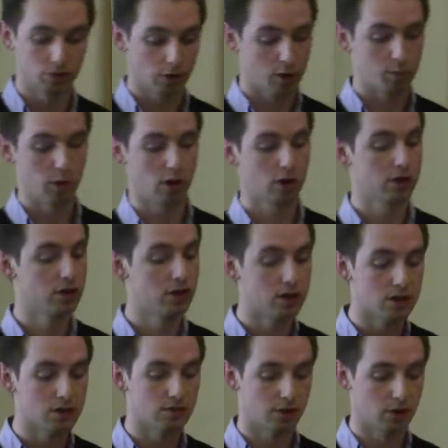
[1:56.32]
very
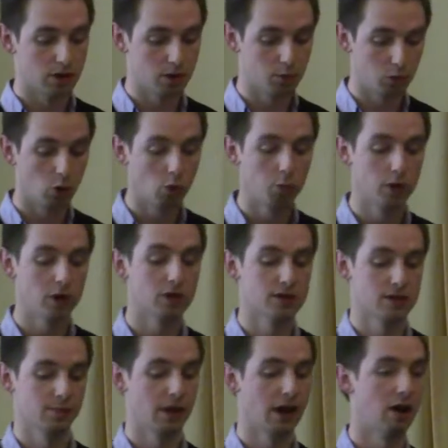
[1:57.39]
pertinent and very appropriate
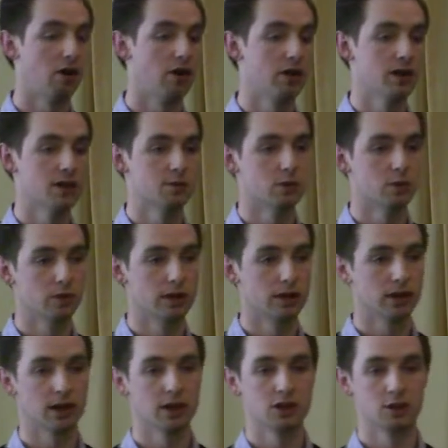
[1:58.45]
similarities
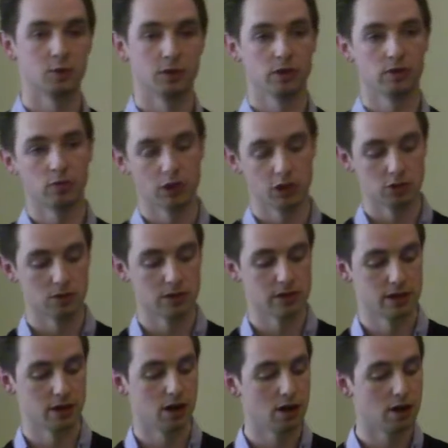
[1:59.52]
between kingship rituals
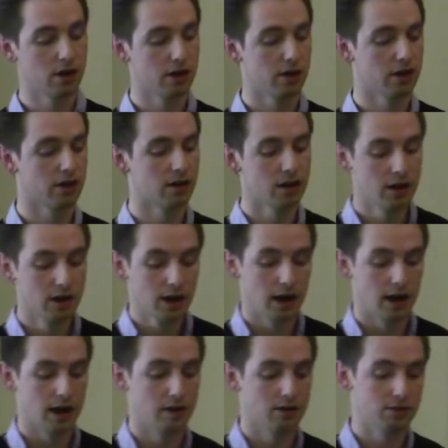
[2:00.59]
in Ireland and
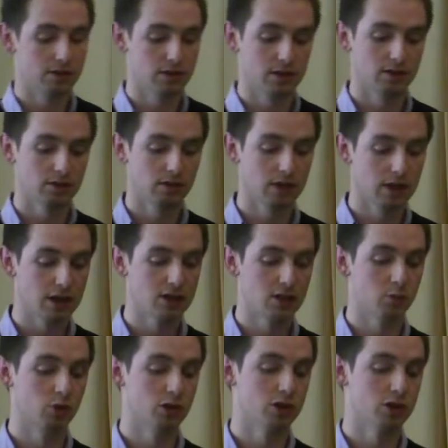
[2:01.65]
the kingship